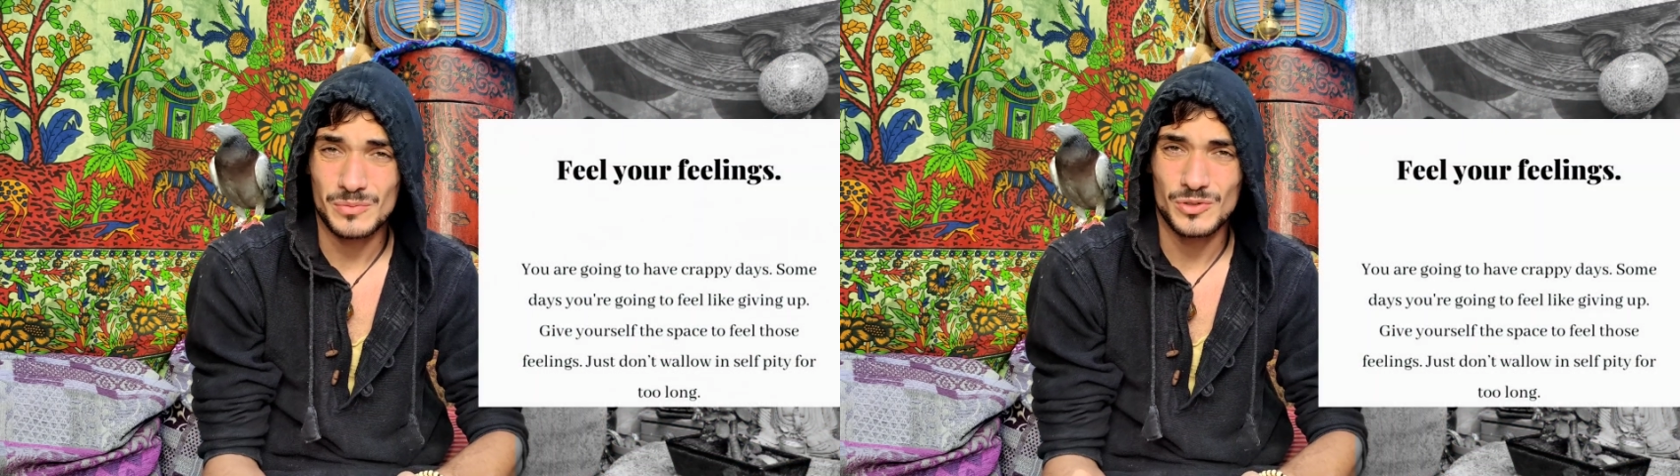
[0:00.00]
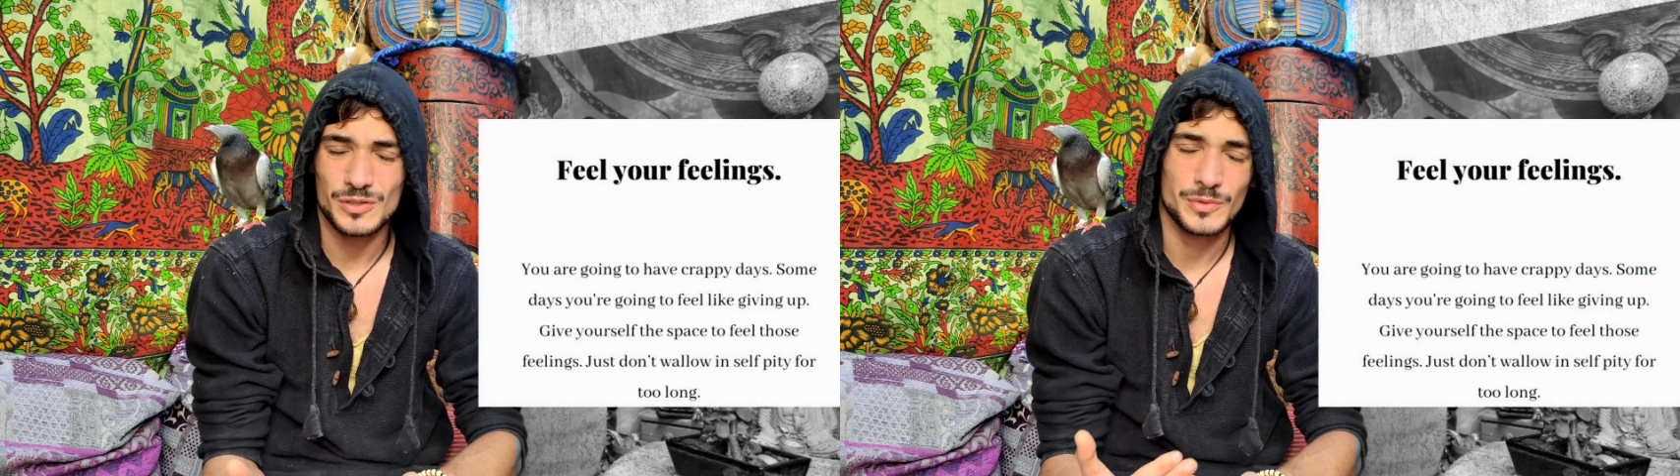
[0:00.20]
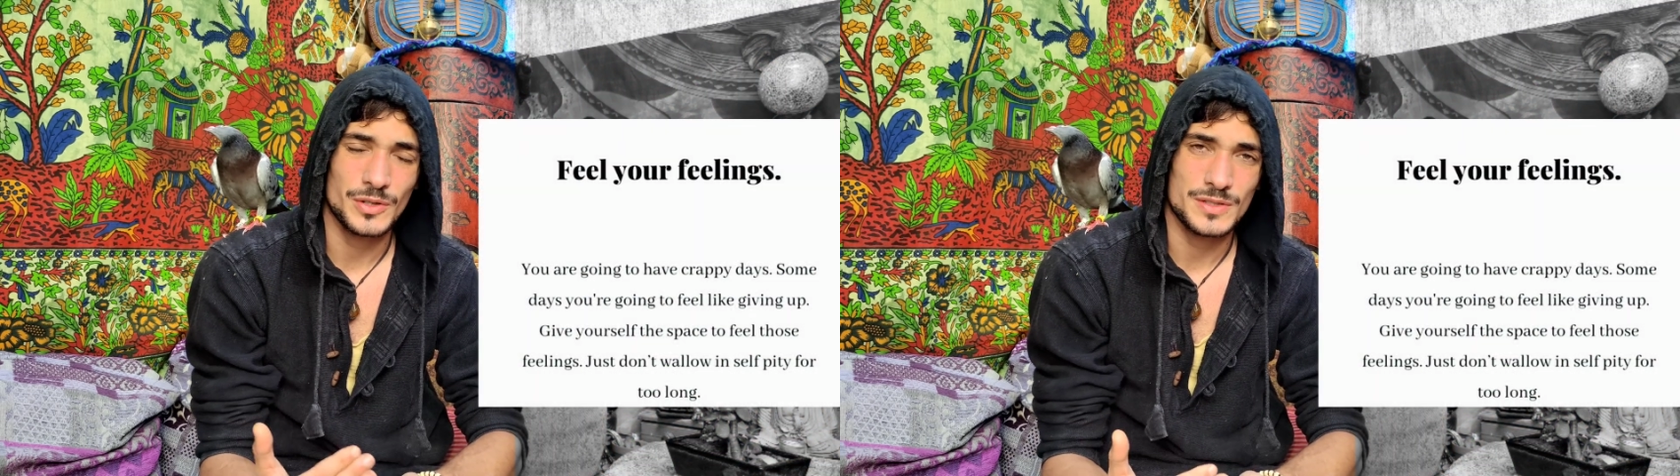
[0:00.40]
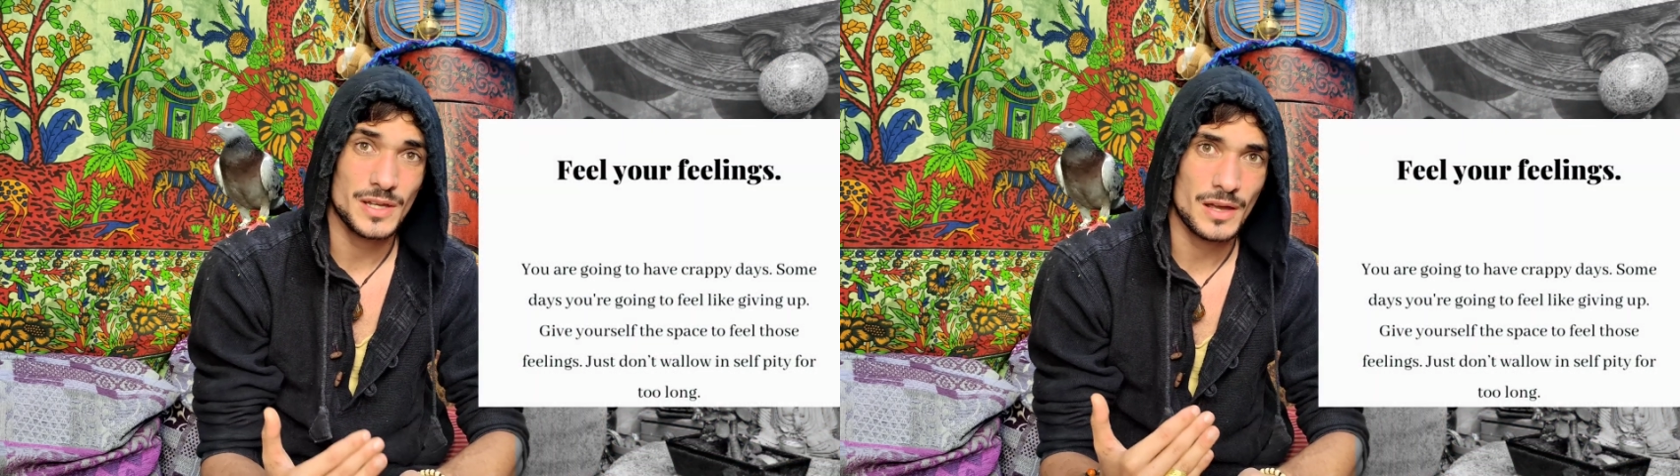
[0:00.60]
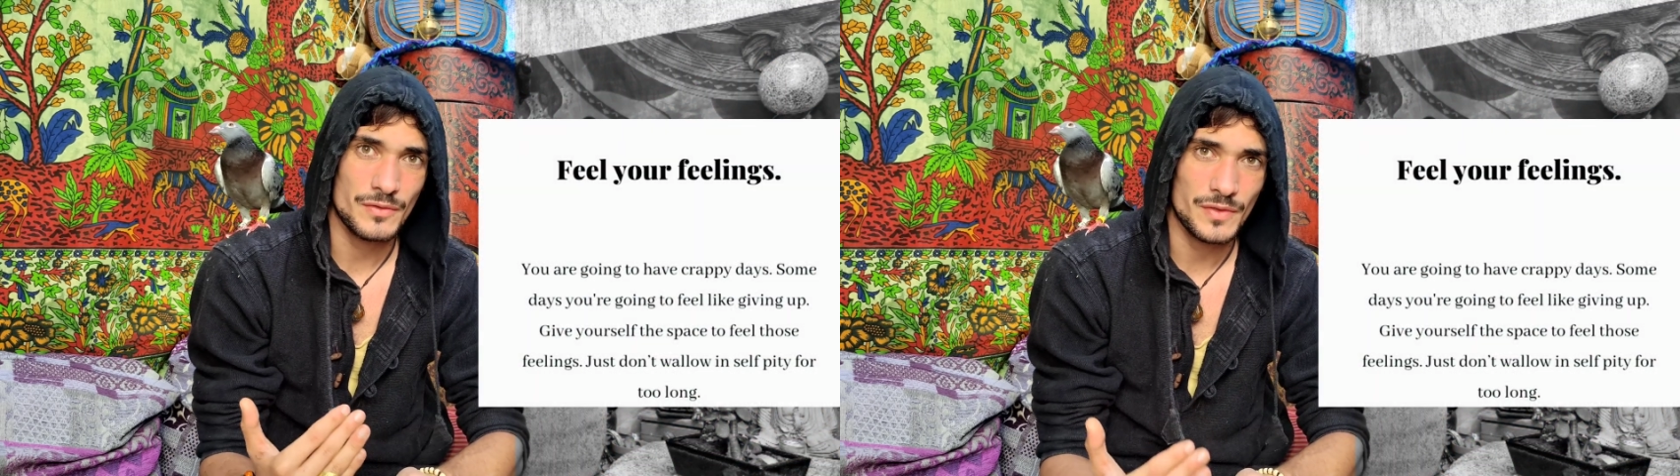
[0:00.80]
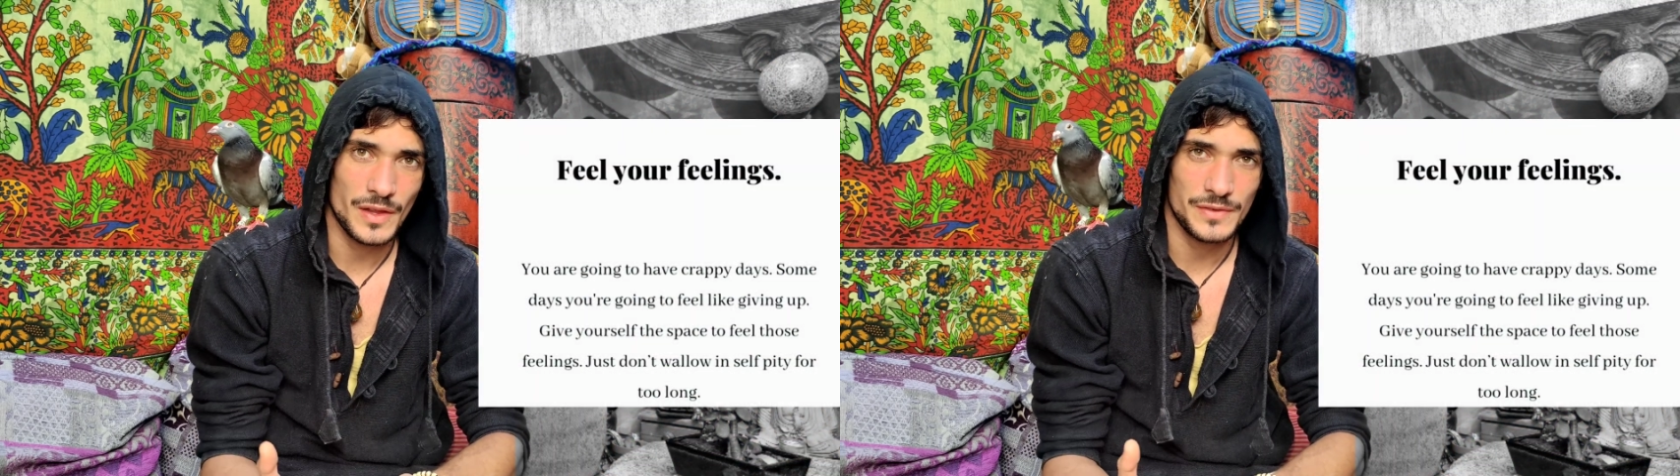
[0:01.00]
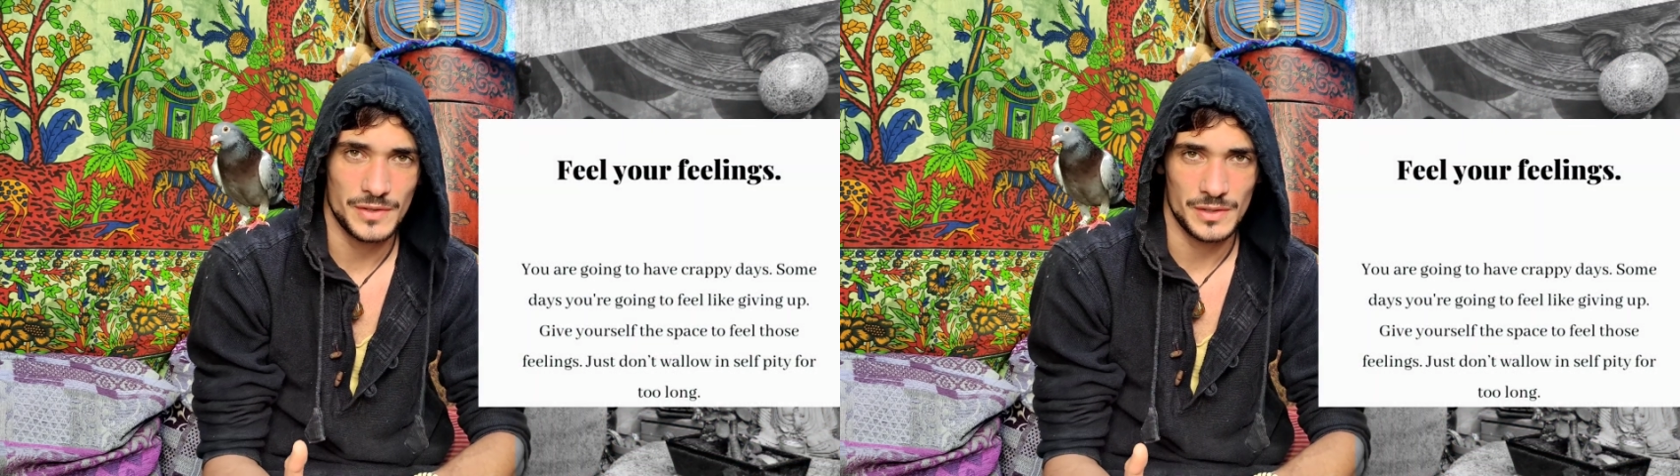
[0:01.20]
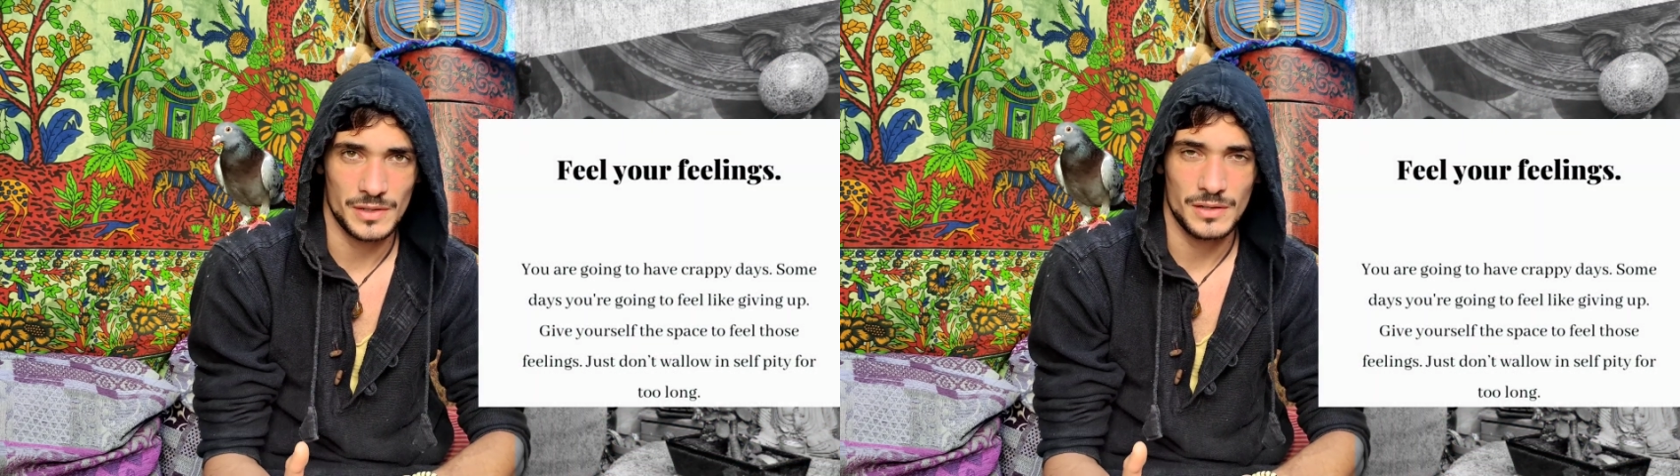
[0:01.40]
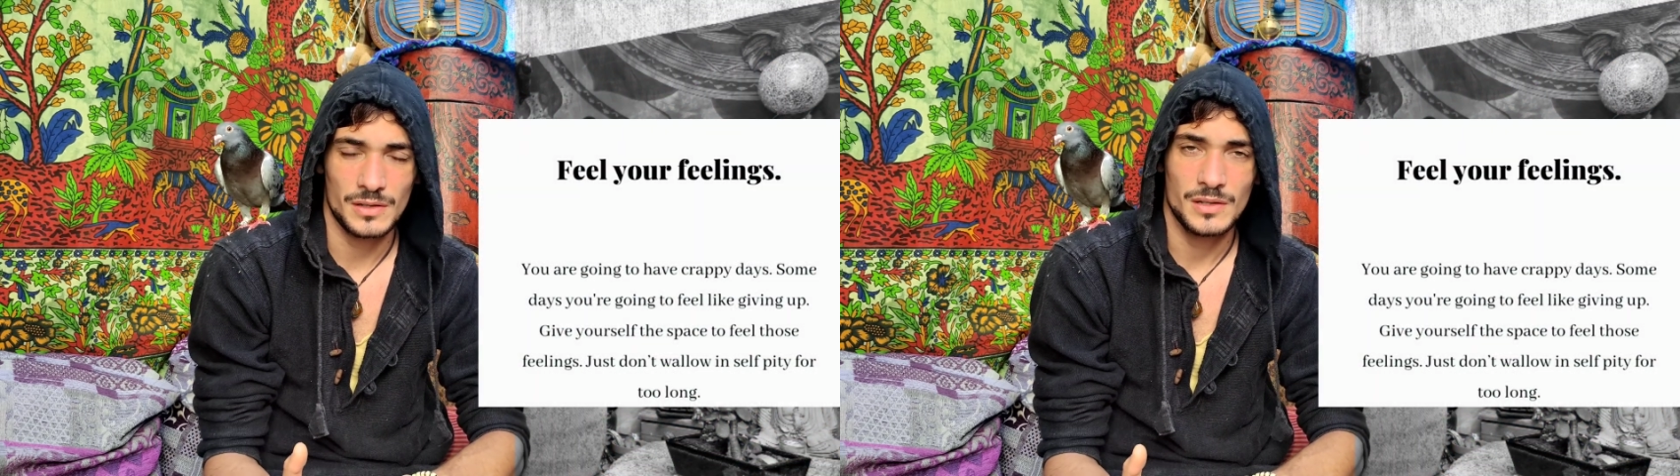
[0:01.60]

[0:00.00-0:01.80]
more because they have nothing.